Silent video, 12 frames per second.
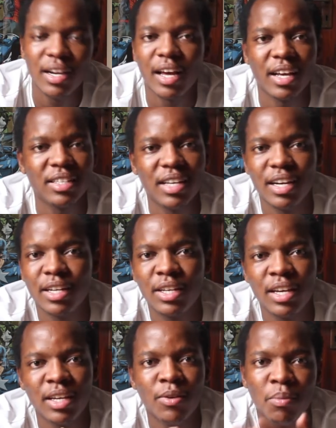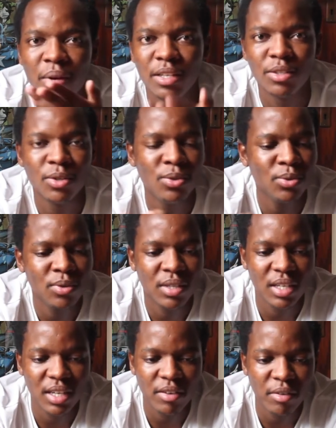Like I said, a kid who plays
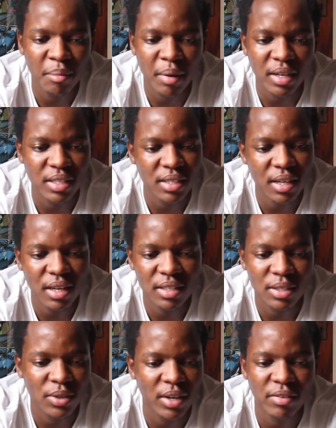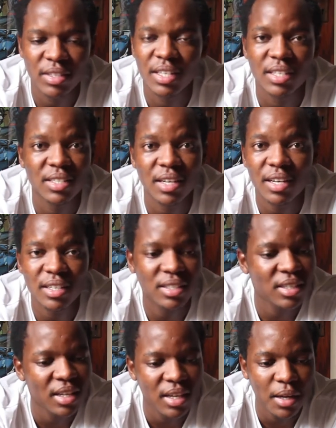Luke and Everybody Sucks or Everything
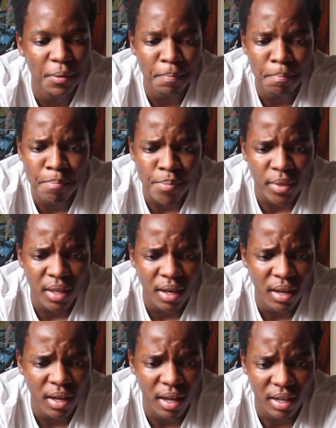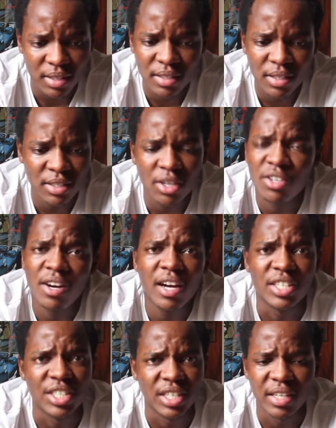Sucks. And
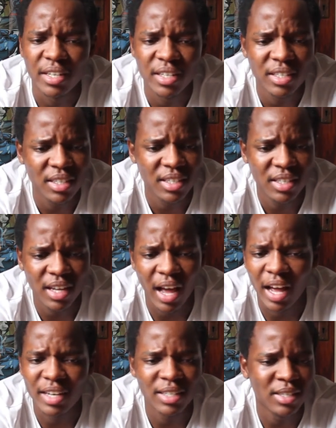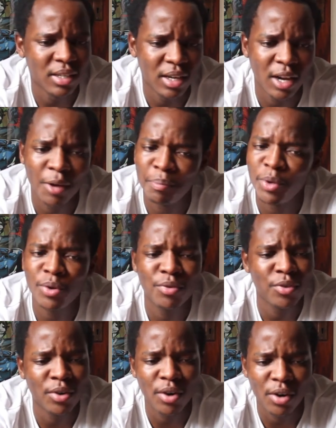Taraji and a
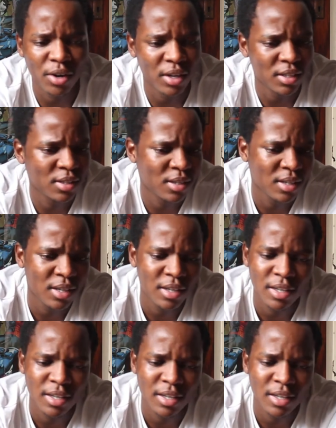beautiful cars,